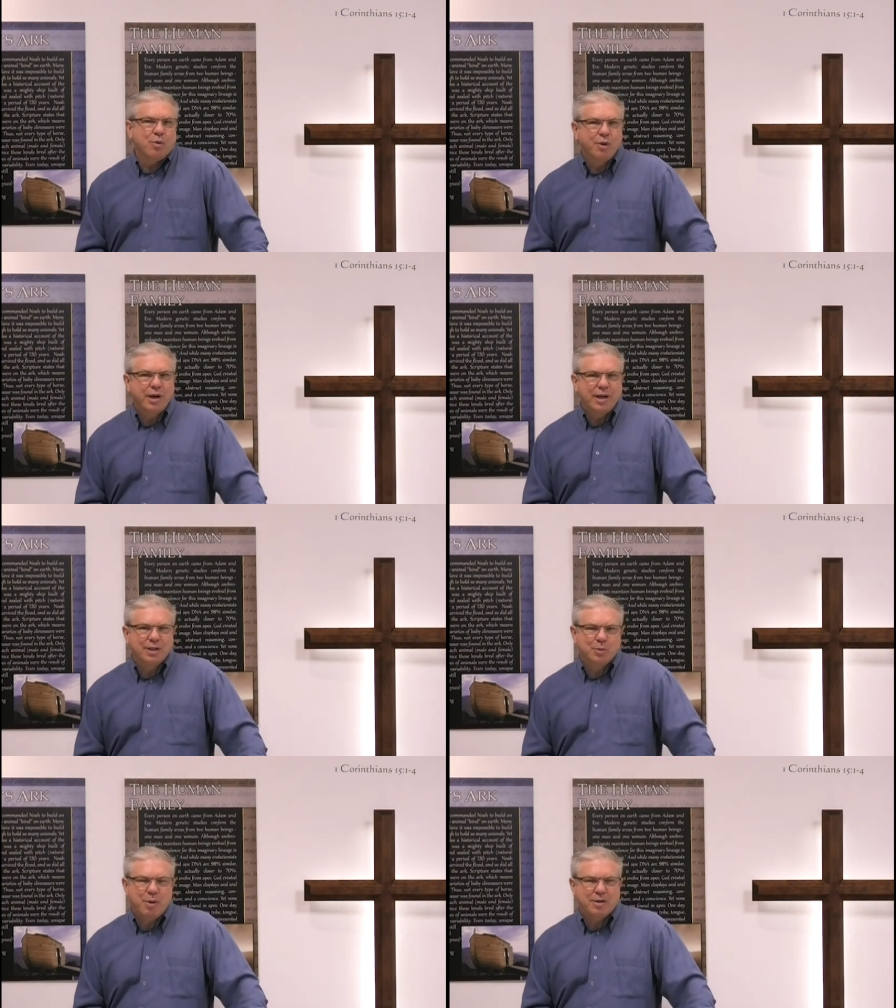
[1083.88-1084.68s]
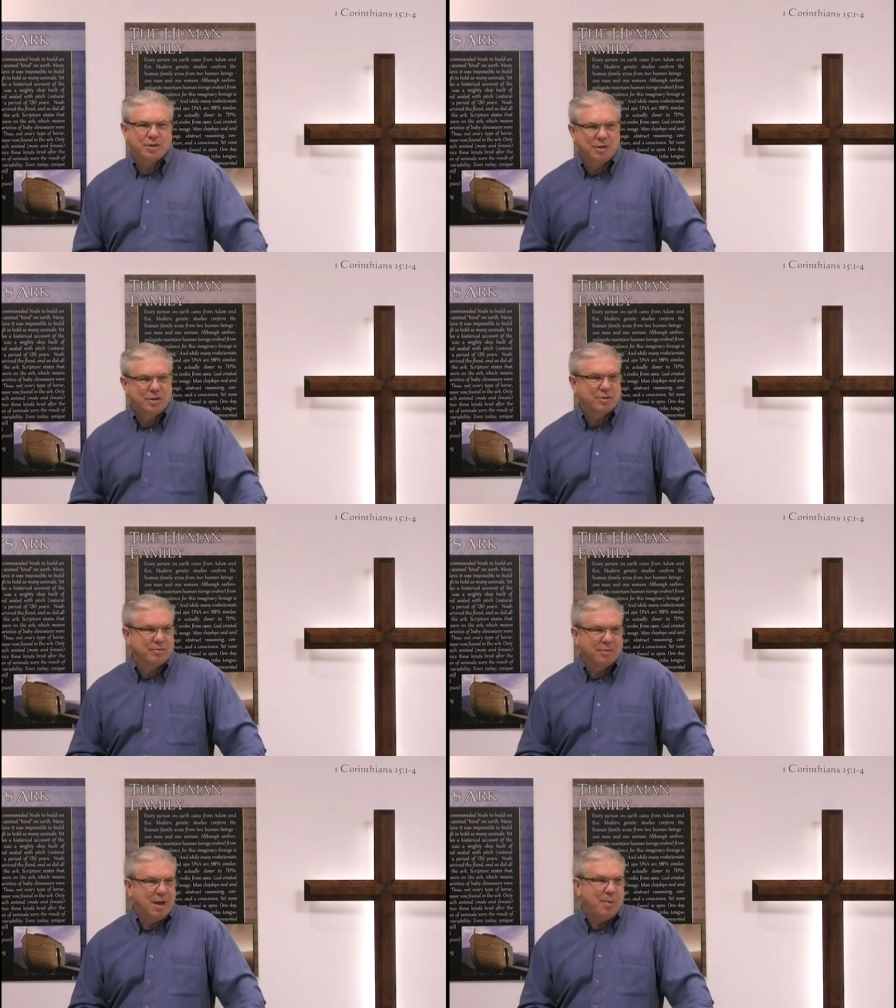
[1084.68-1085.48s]
the Orient Express, it
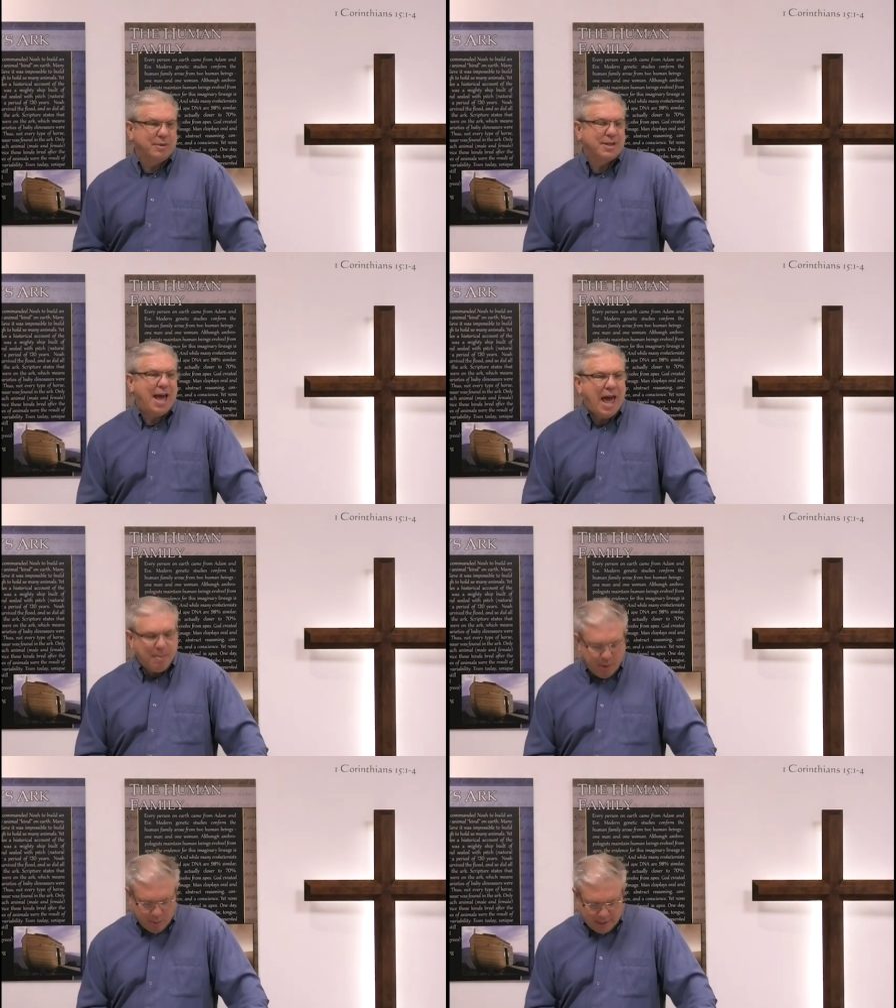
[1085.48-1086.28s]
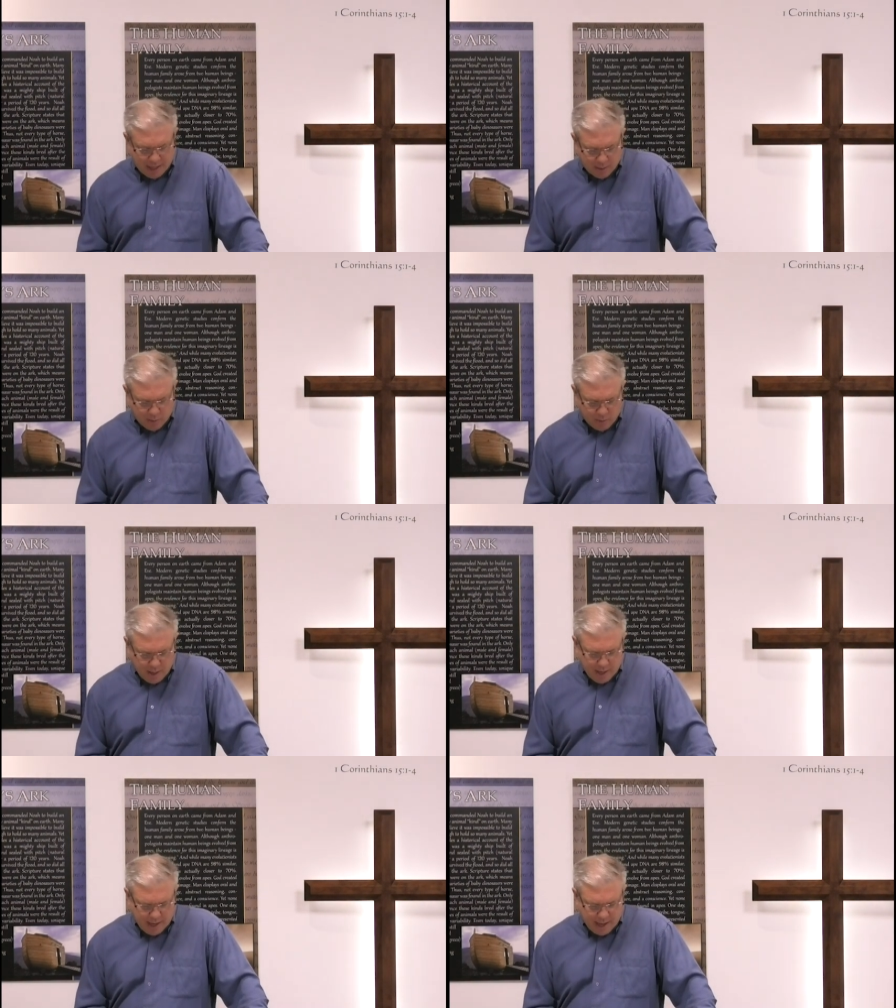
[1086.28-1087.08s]
just wasn't happy with that
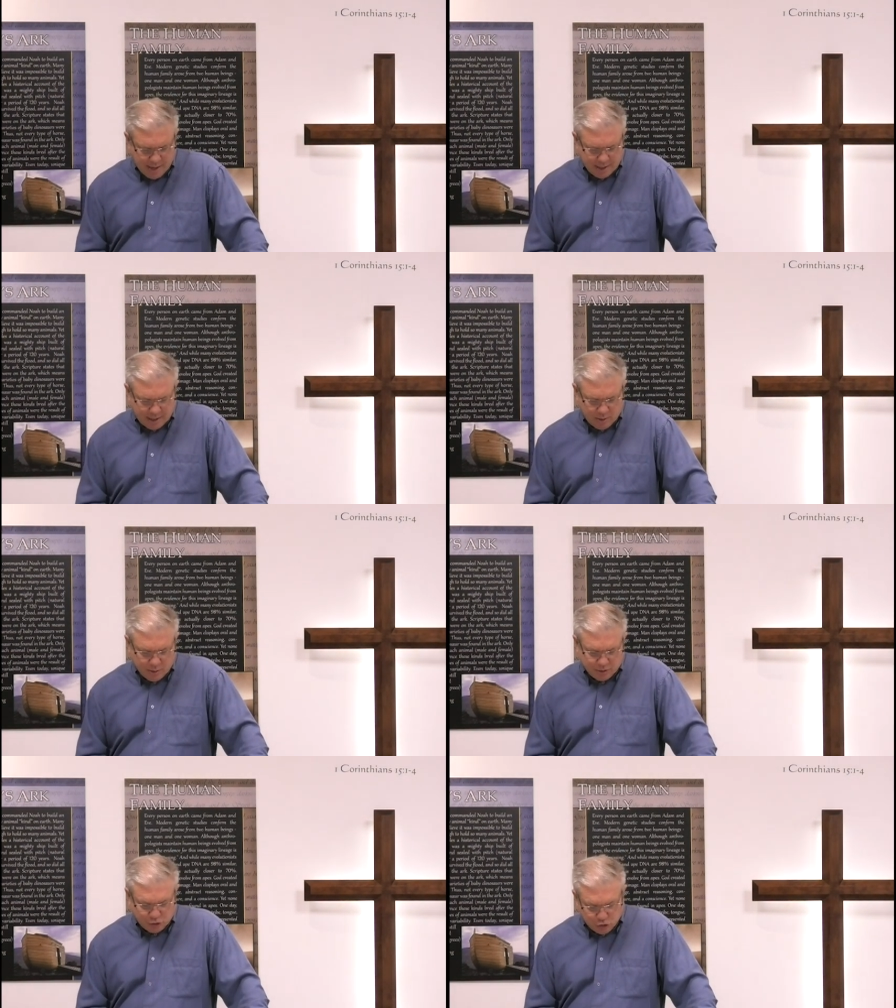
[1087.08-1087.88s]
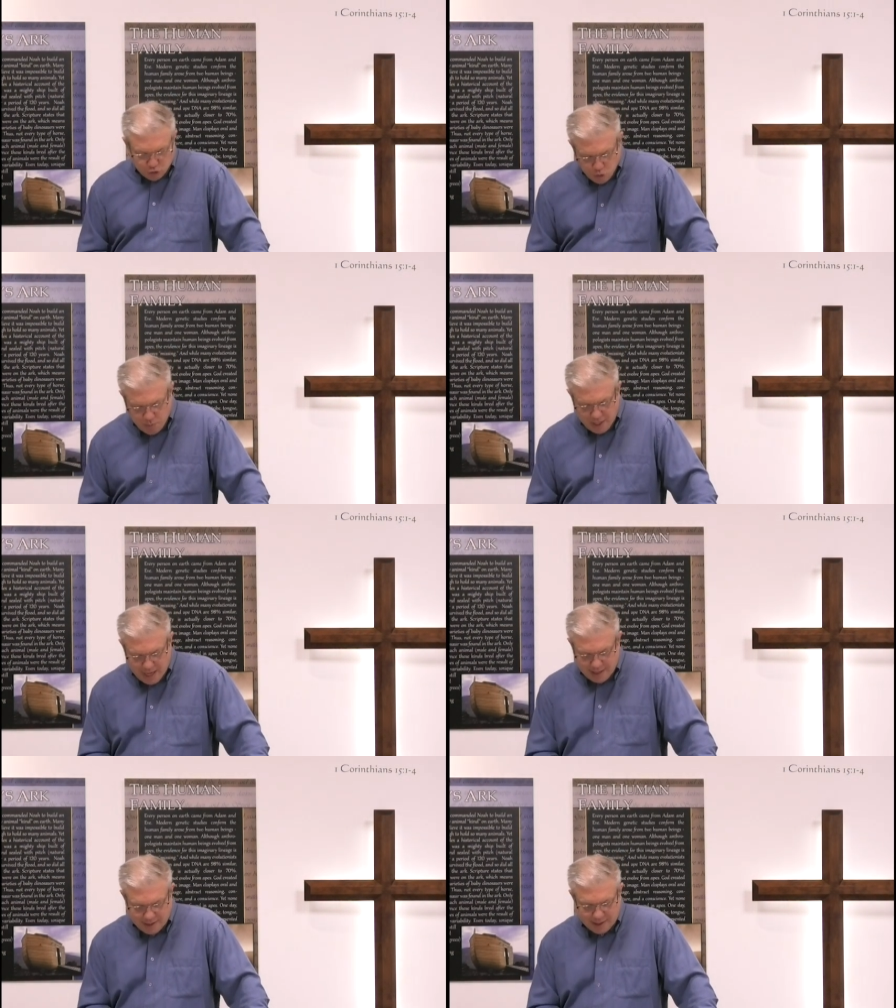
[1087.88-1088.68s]
ending, or it's a stupid
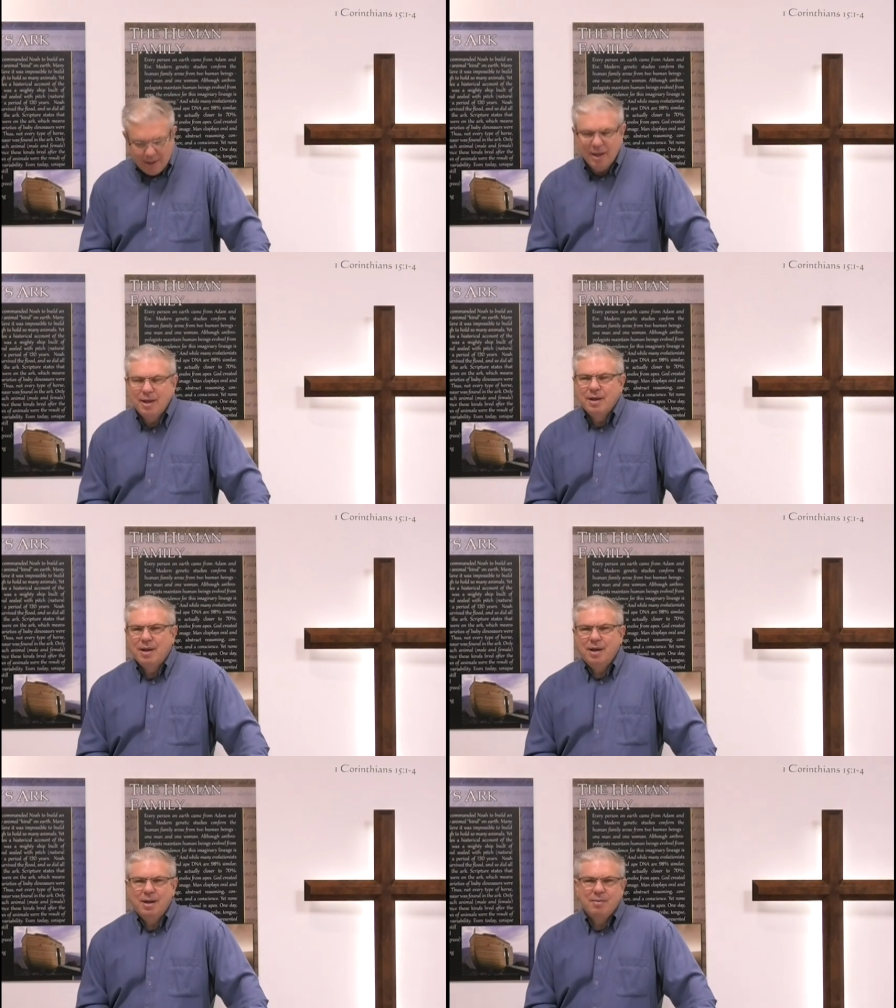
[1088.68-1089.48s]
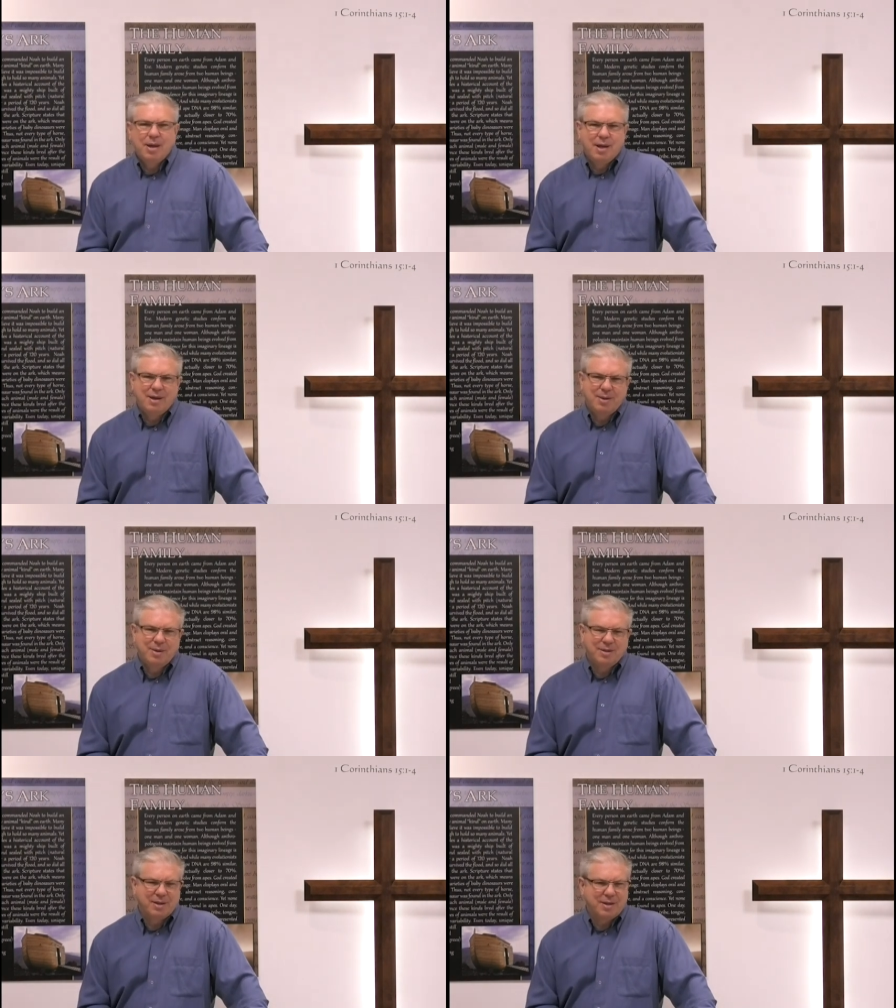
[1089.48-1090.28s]
ending. Um, it's